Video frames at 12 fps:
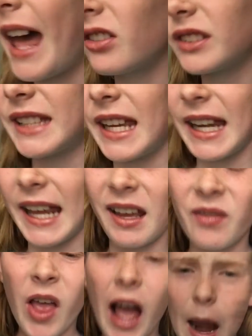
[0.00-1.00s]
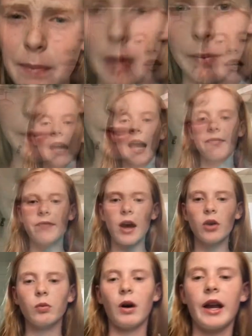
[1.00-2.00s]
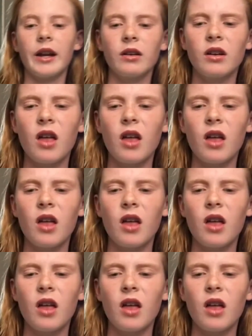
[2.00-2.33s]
I don't see me. I probably could. I found one.